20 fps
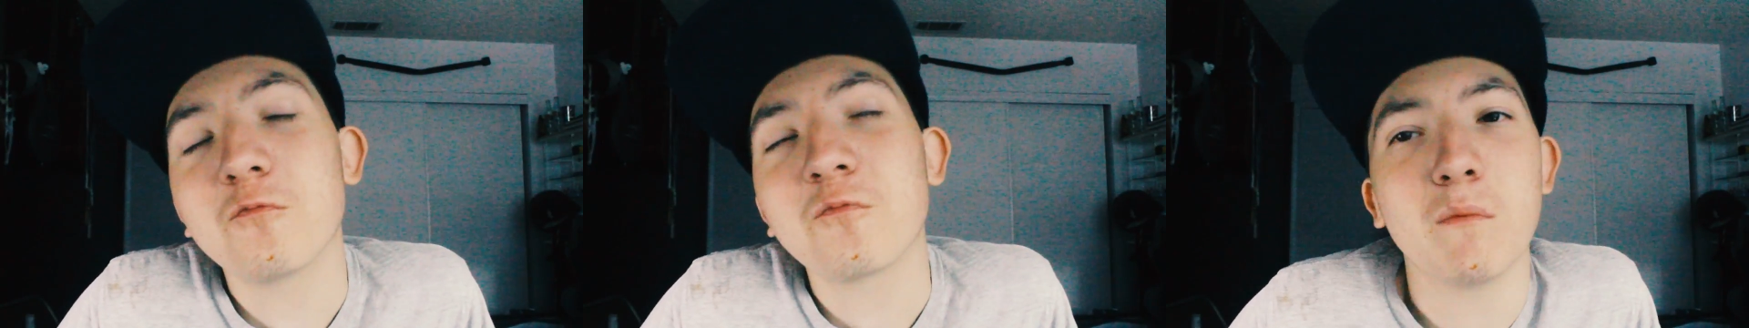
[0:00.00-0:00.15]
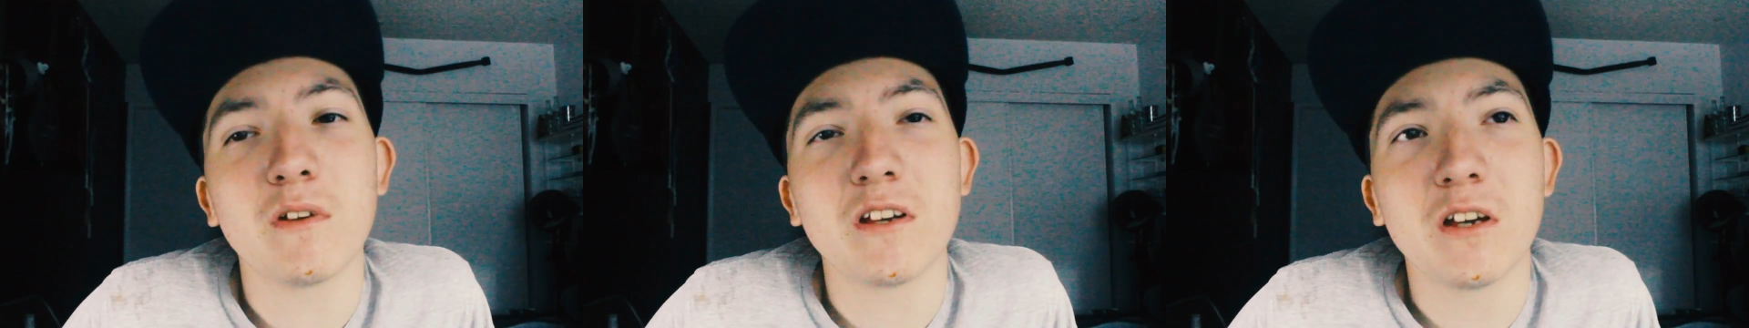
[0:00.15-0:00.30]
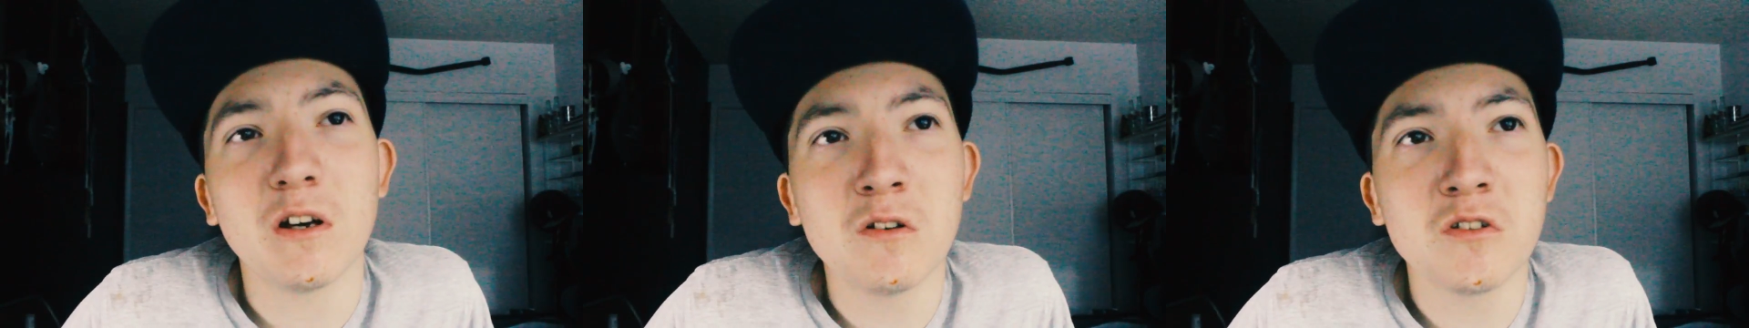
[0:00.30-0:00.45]
I'm
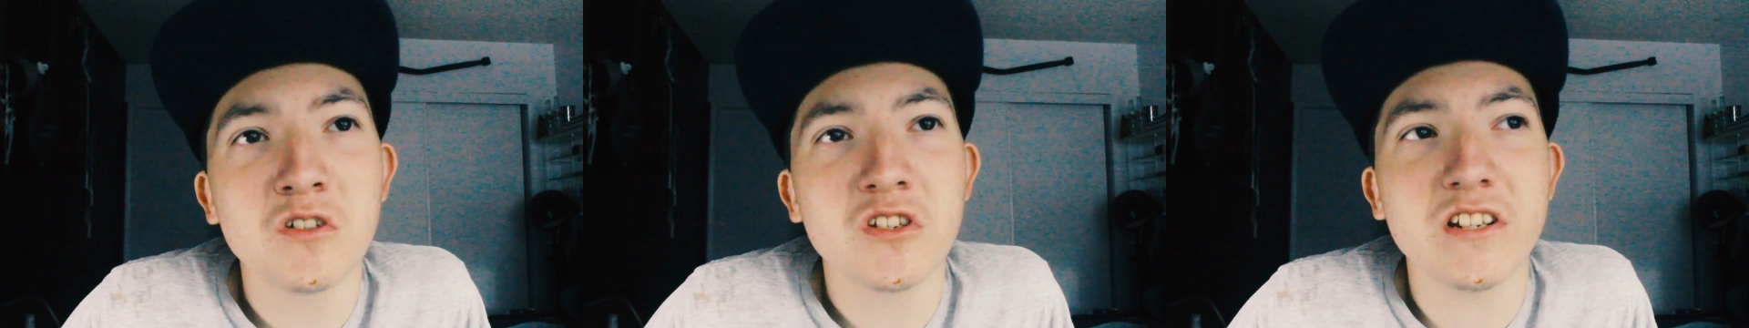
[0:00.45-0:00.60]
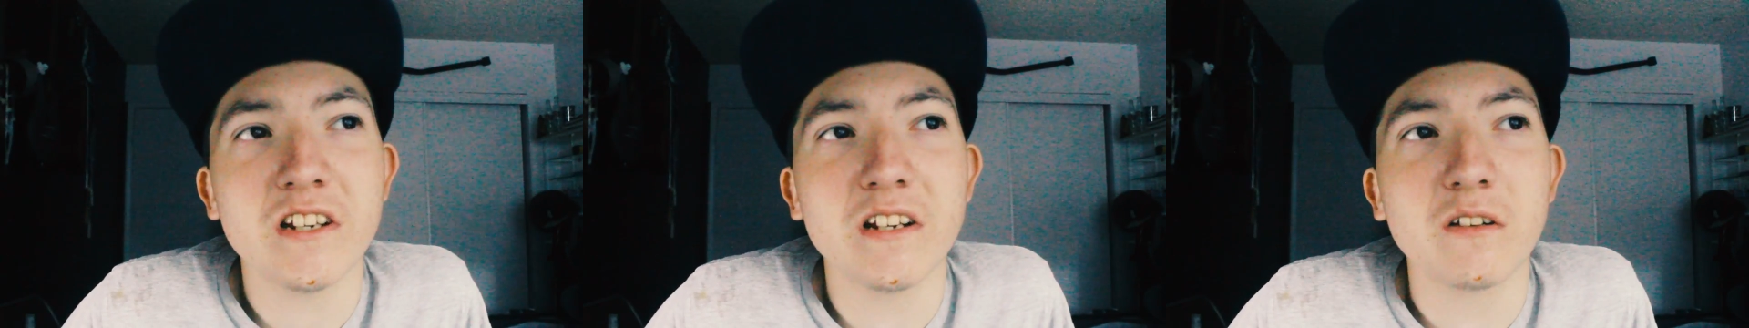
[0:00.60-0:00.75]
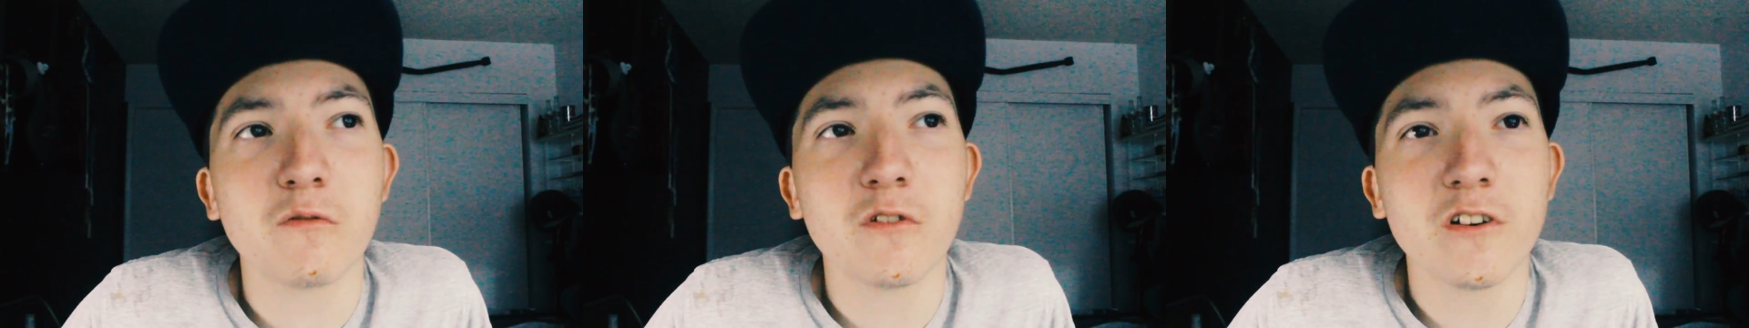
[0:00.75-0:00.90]
like, oh
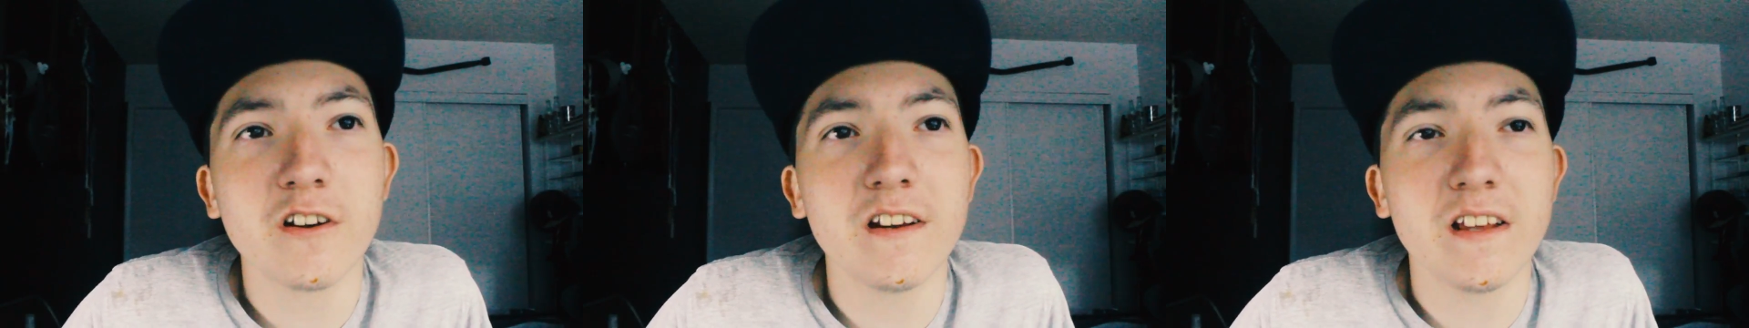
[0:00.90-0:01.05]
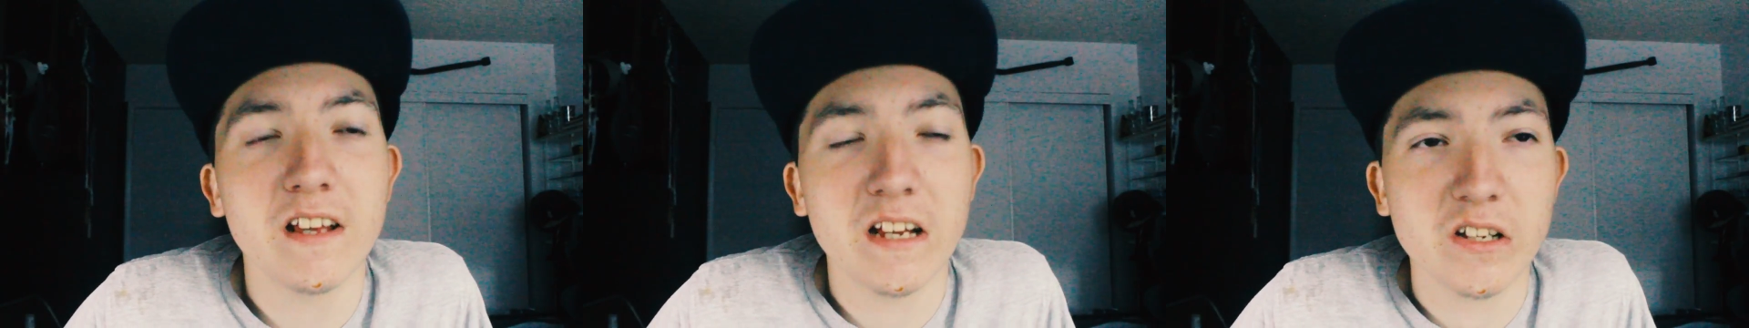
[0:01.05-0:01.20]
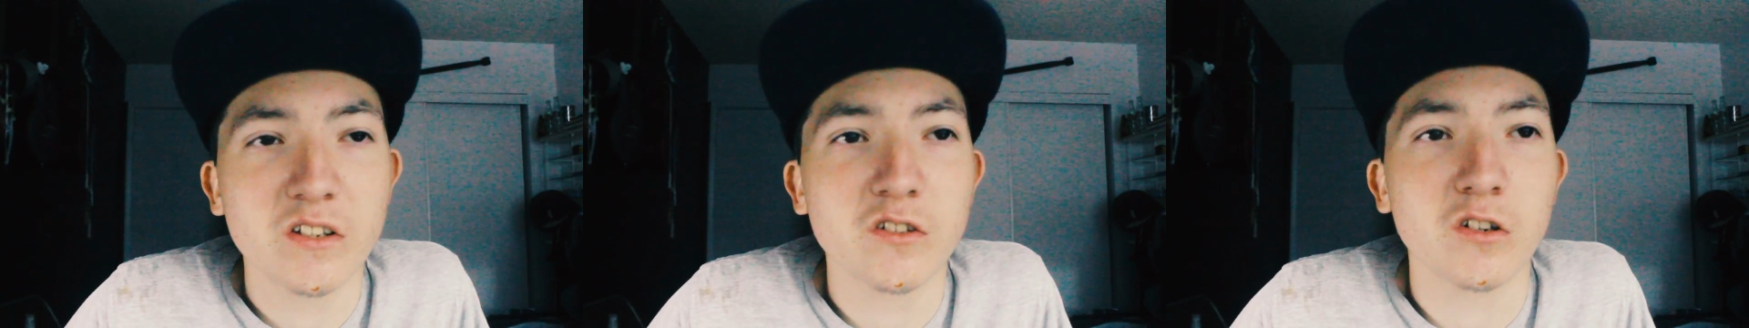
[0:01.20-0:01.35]
shit, we're gonna
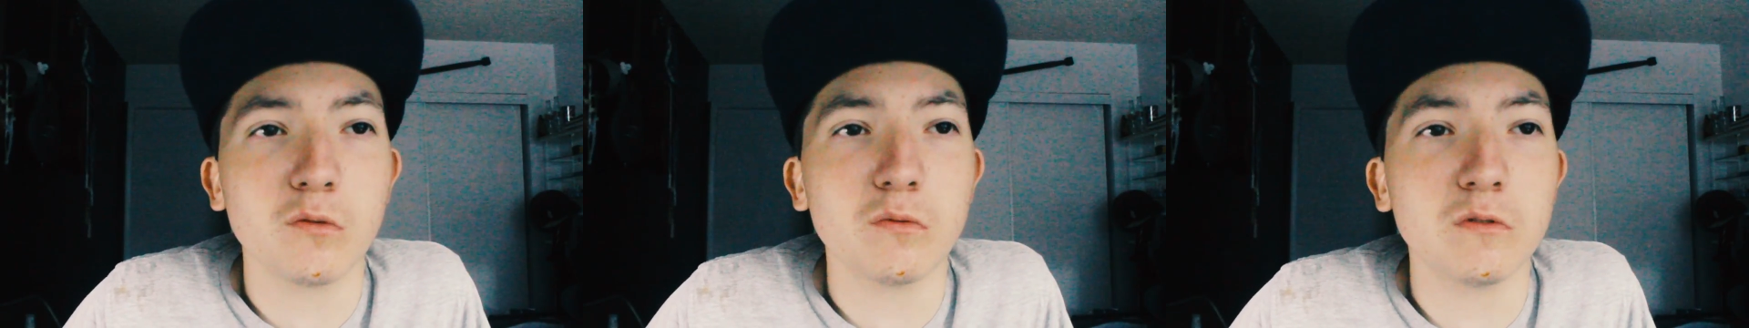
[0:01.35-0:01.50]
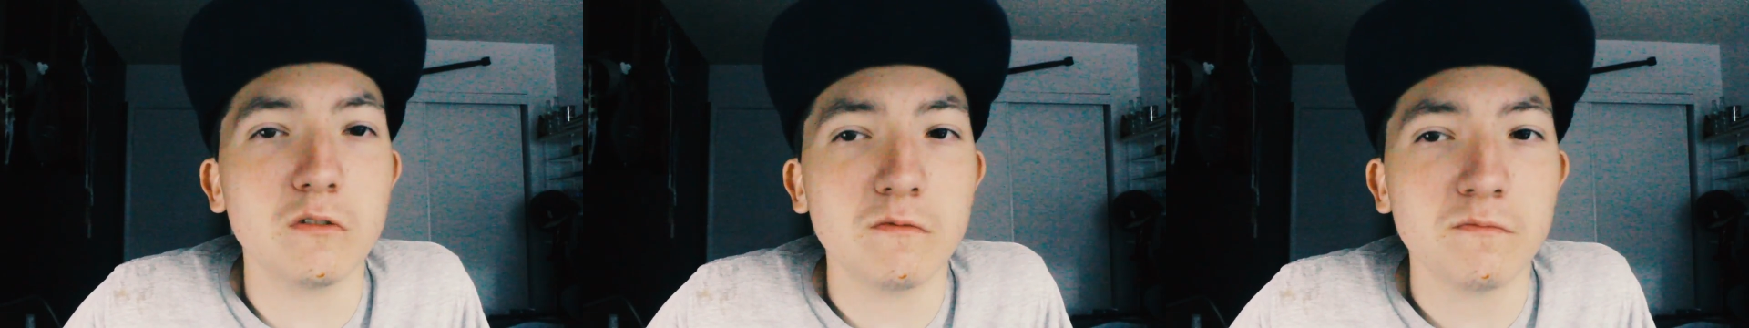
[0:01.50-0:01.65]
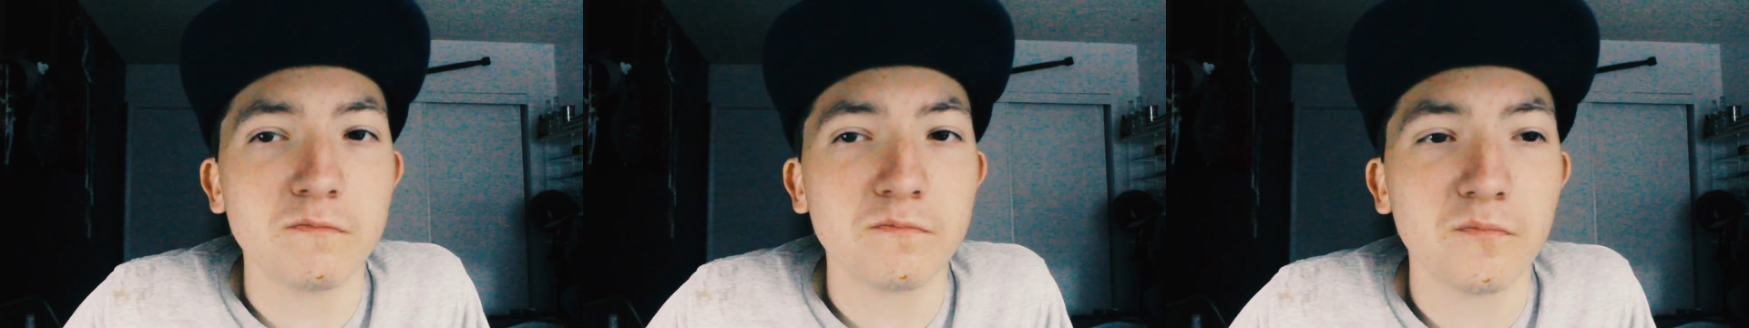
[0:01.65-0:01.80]
get in
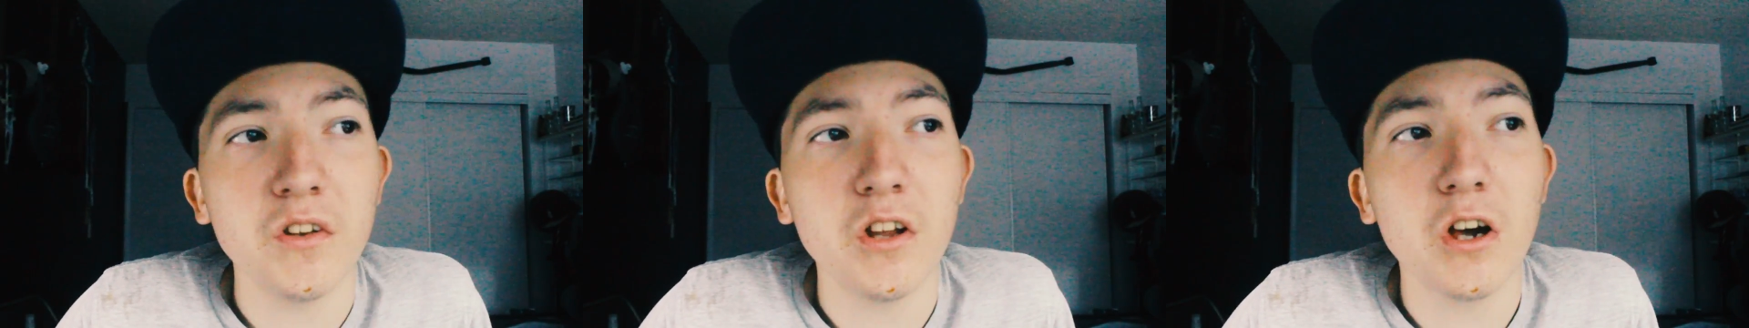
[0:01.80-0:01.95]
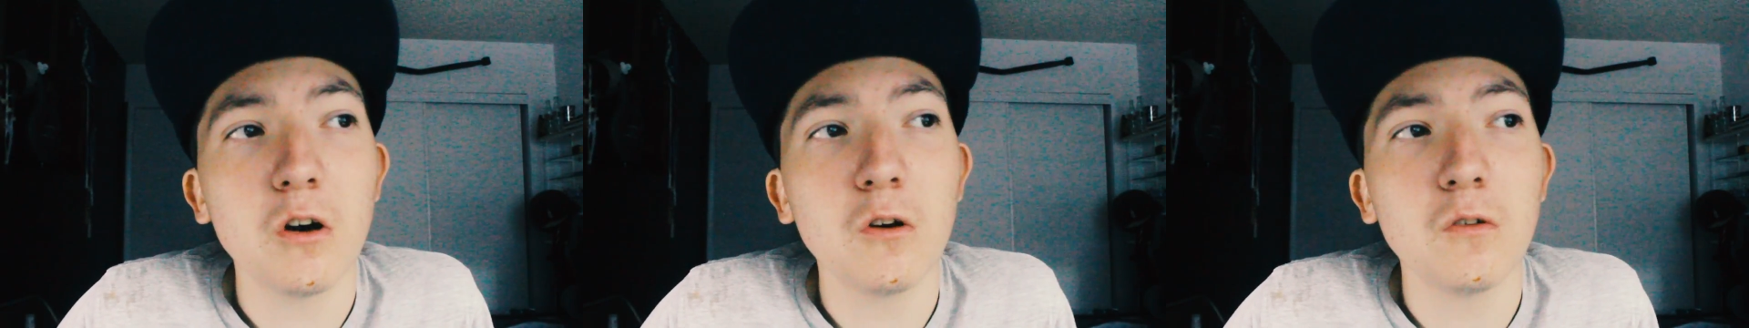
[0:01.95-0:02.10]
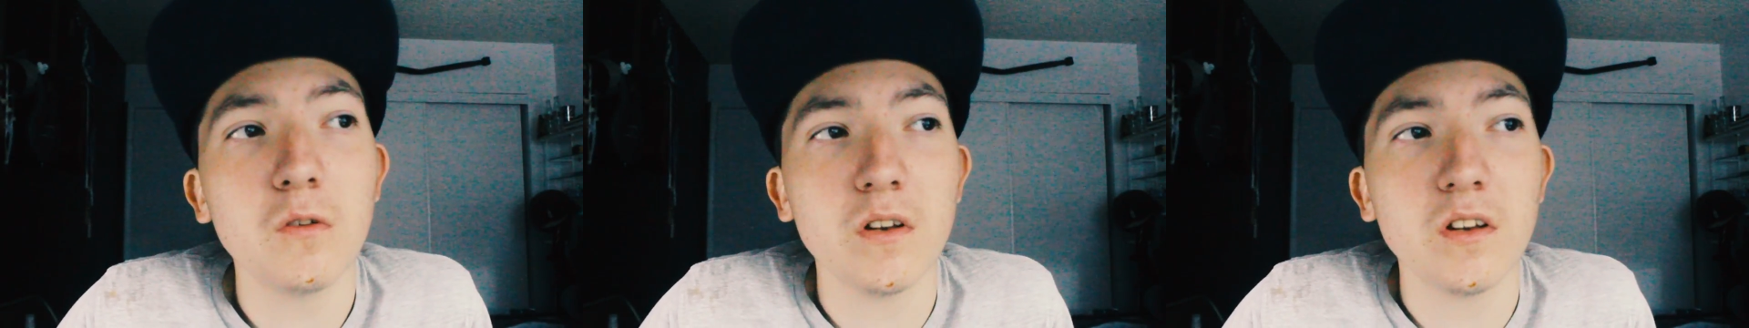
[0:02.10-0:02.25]
trouble.
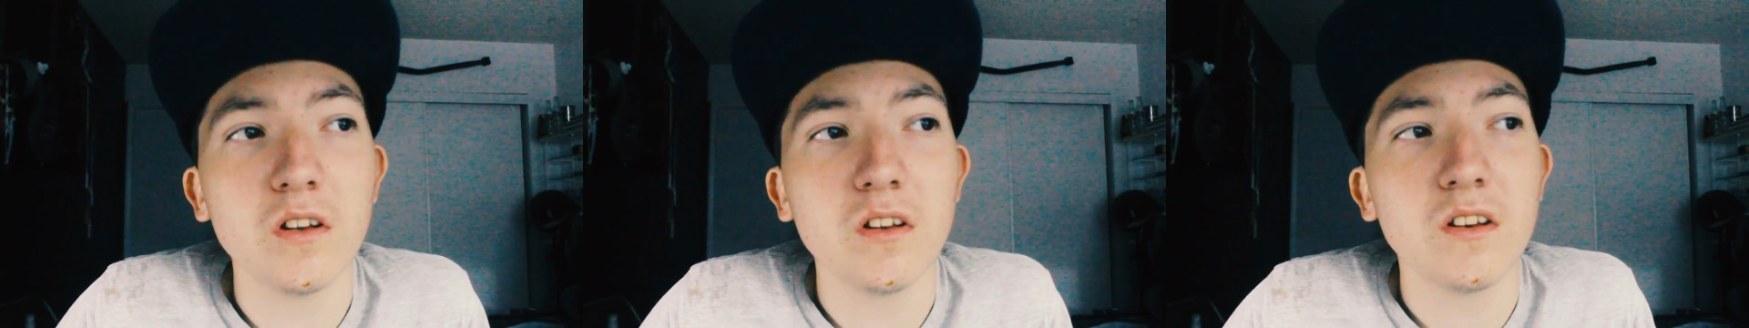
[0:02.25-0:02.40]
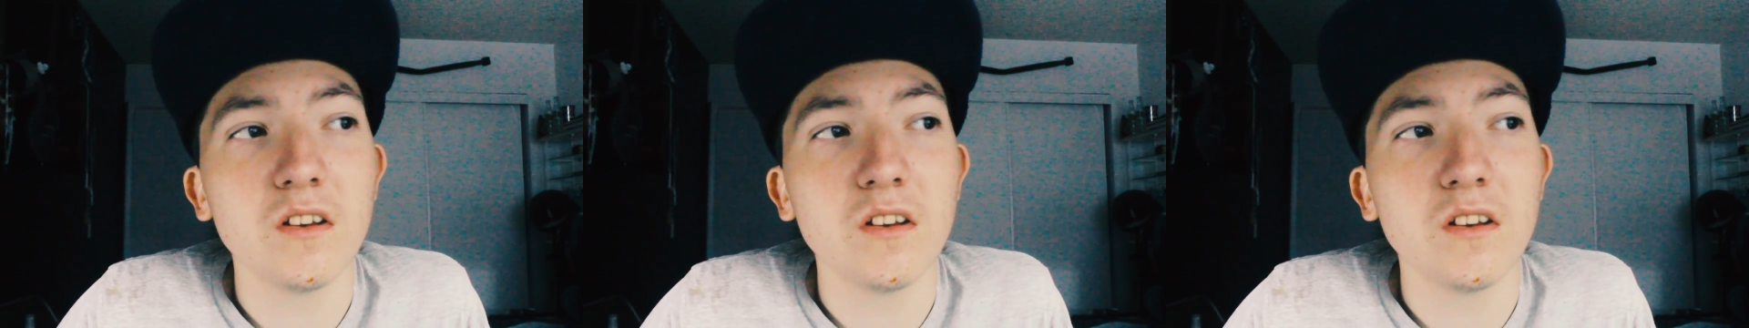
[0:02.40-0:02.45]
No.